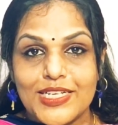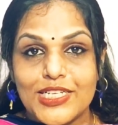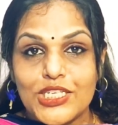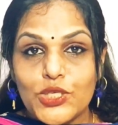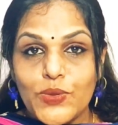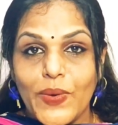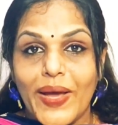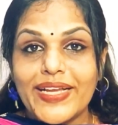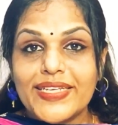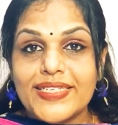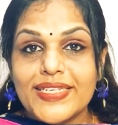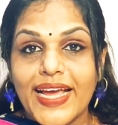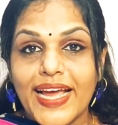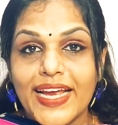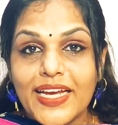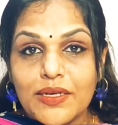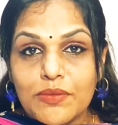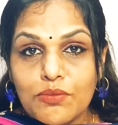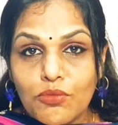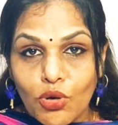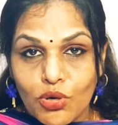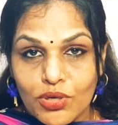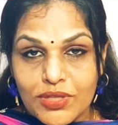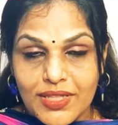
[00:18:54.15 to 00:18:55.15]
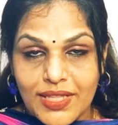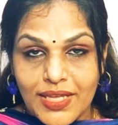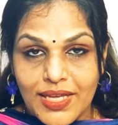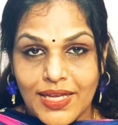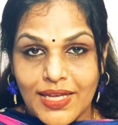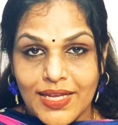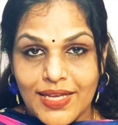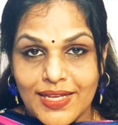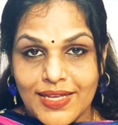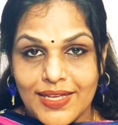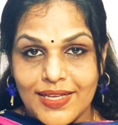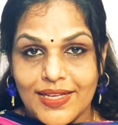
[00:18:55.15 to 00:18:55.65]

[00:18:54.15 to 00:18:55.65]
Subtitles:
to attain mukti.